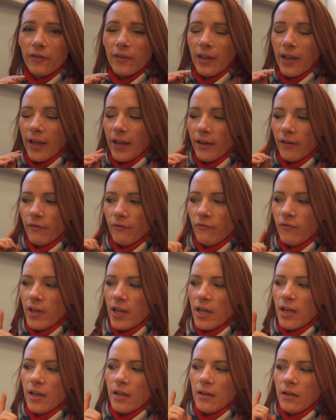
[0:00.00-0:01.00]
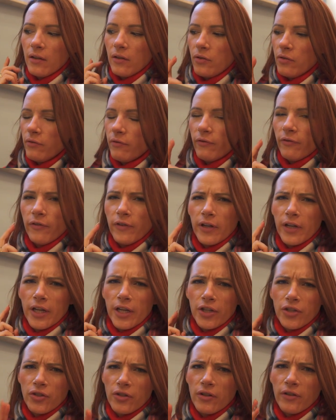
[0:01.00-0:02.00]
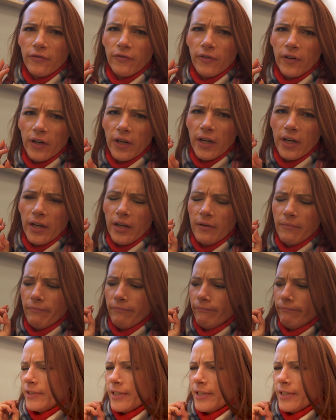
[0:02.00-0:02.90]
like vegan, gluten-free, sugar-free,